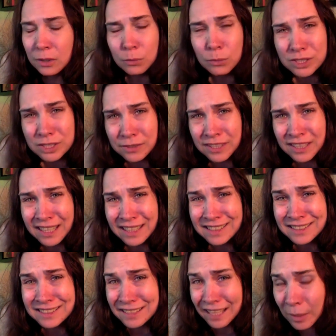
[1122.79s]
which if he had
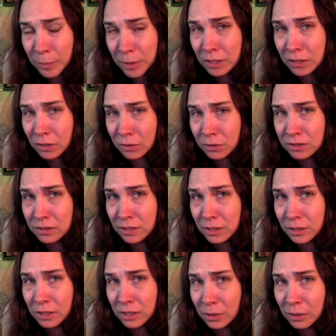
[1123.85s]
examined closely,